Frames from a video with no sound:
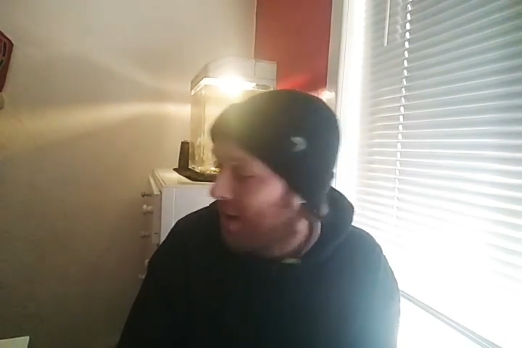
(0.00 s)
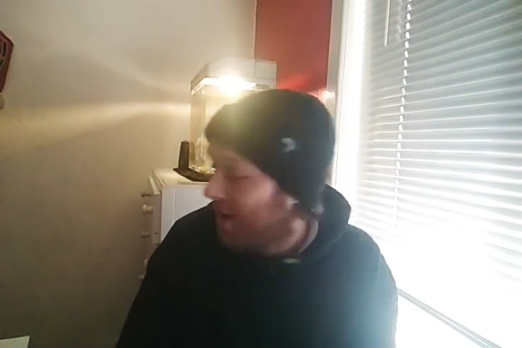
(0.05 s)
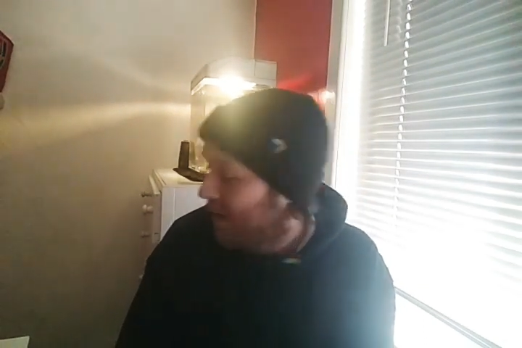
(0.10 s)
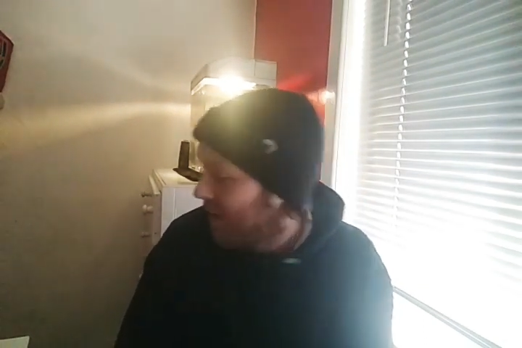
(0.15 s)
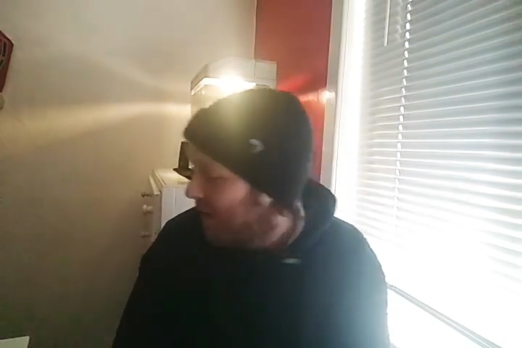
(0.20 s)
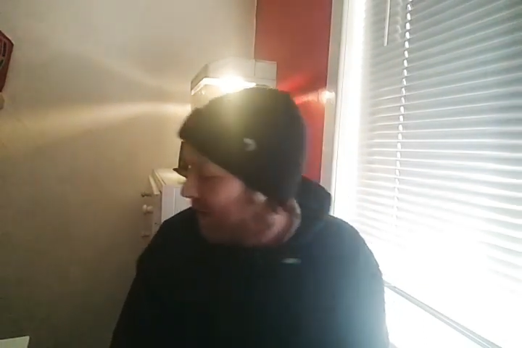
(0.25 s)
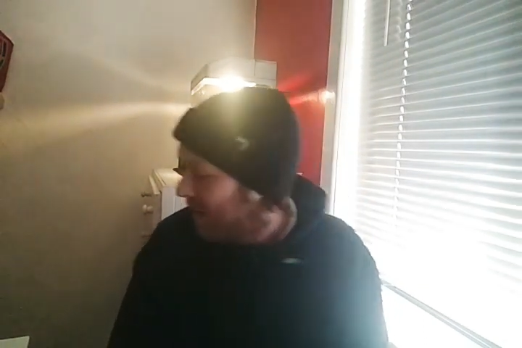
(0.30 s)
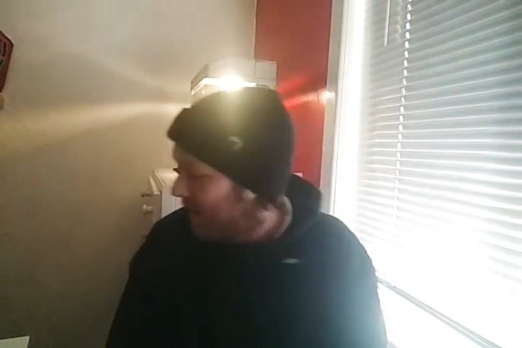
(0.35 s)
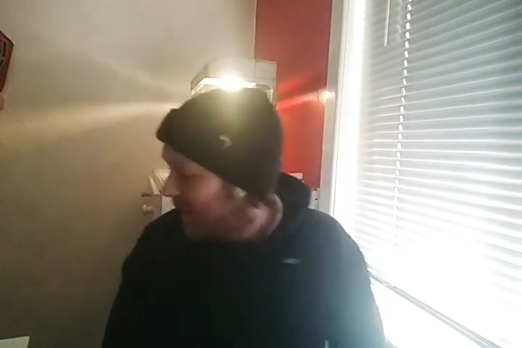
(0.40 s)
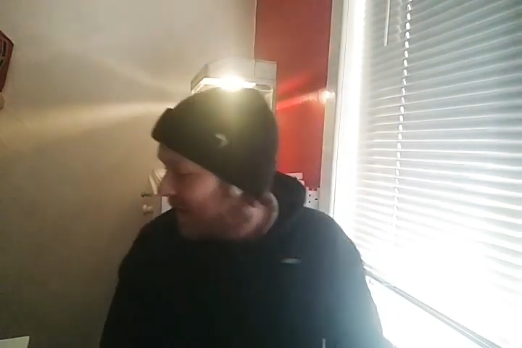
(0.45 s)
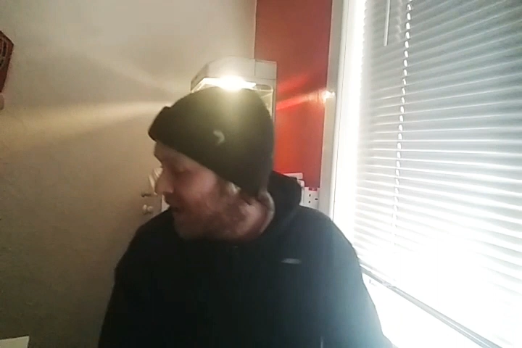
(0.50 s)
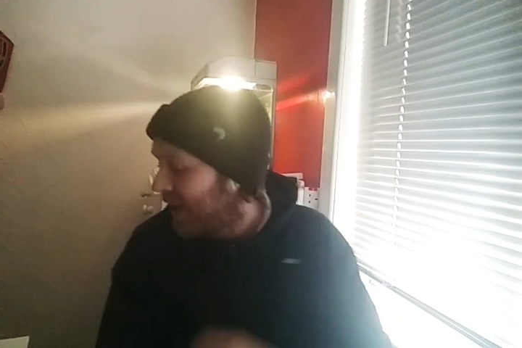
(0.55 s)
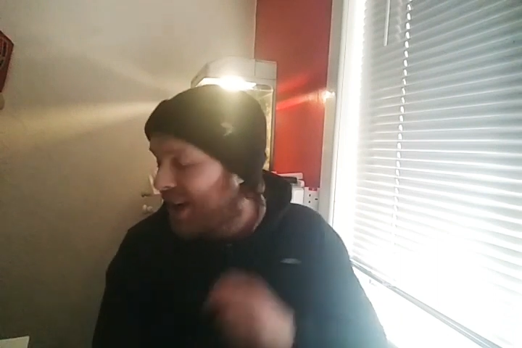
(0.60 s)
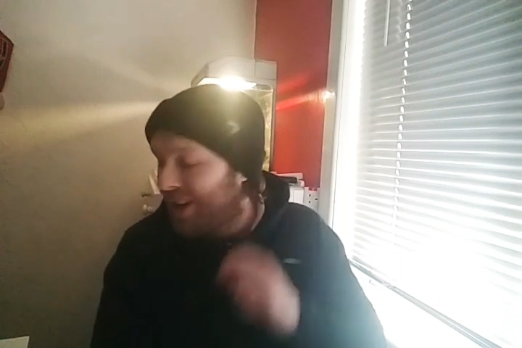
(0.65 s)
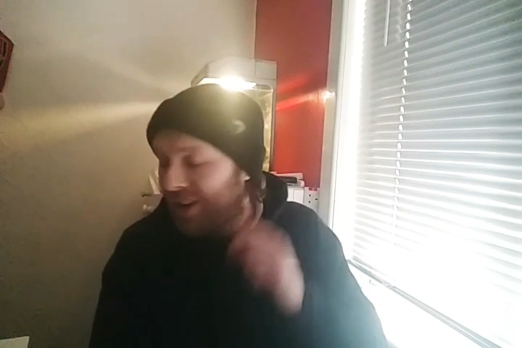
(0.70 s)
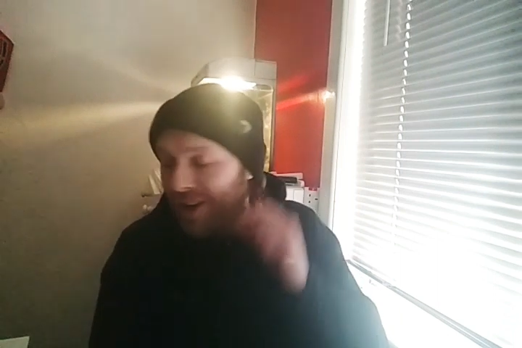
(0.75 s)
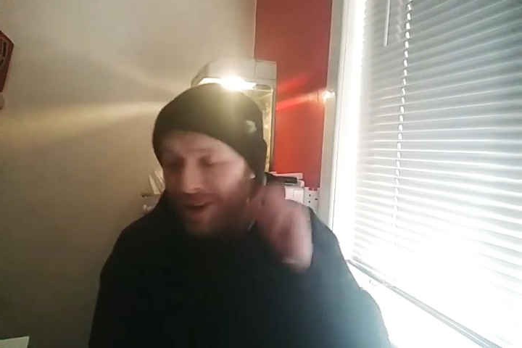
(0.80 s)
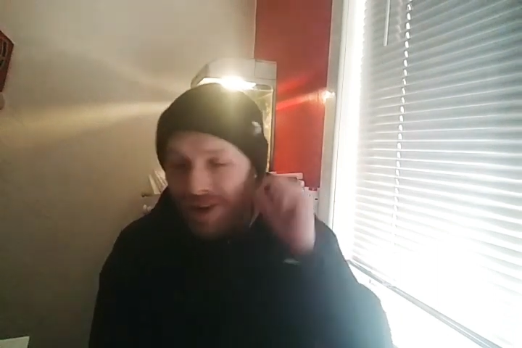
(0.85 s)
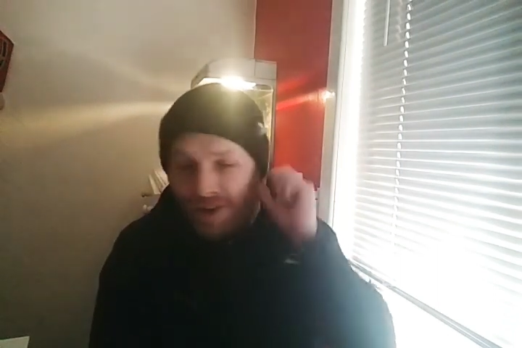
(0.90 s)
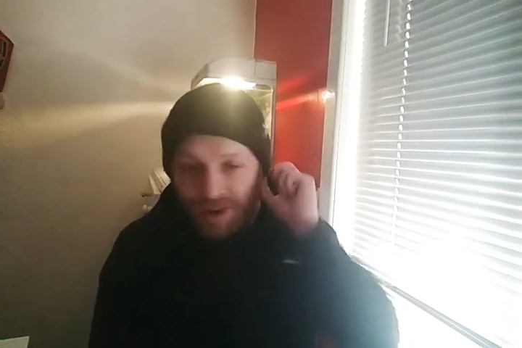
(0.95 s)
oh, it's
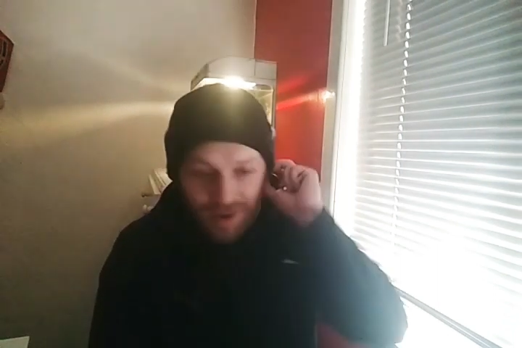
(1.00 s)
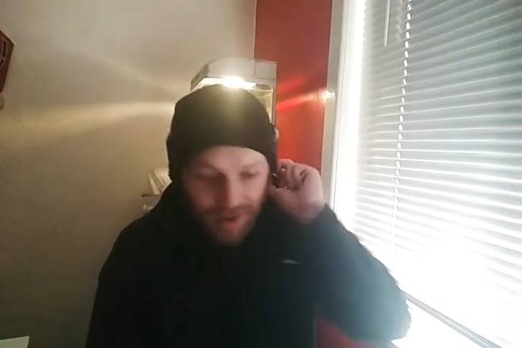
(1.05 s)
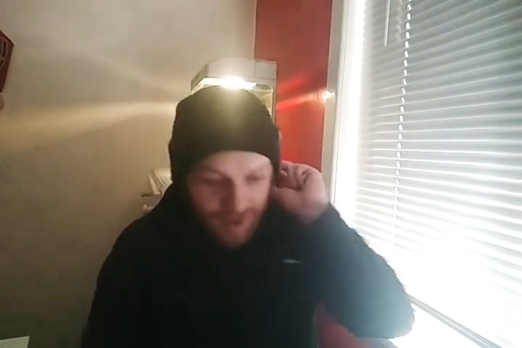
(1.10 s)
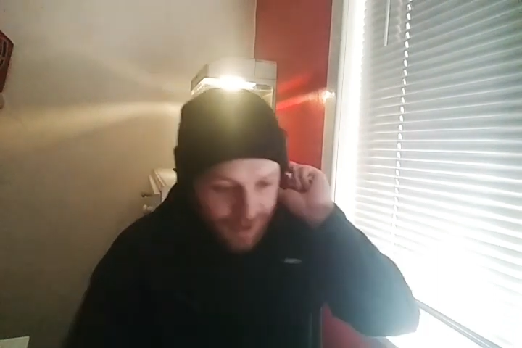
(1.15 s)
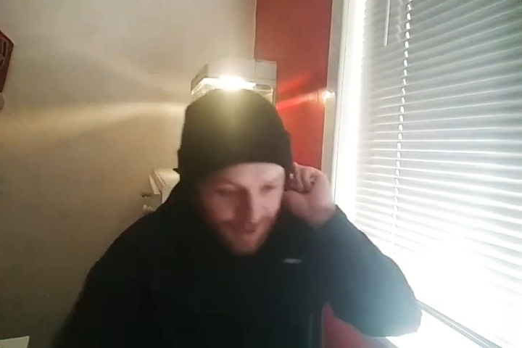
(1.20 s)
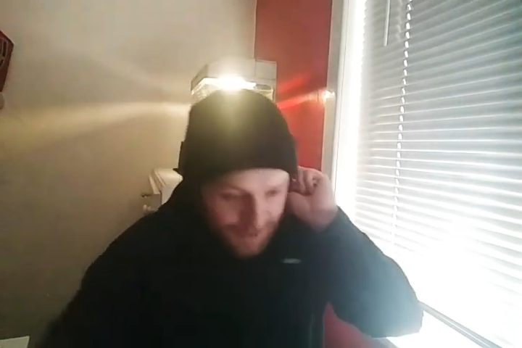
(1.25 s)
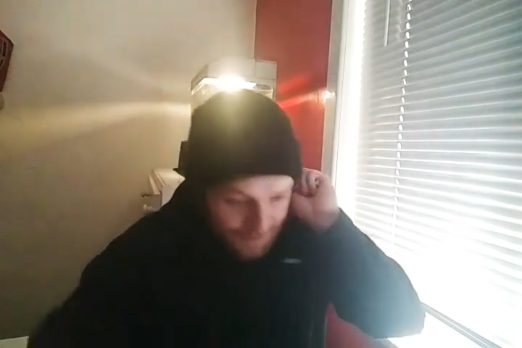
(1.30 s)
all Unai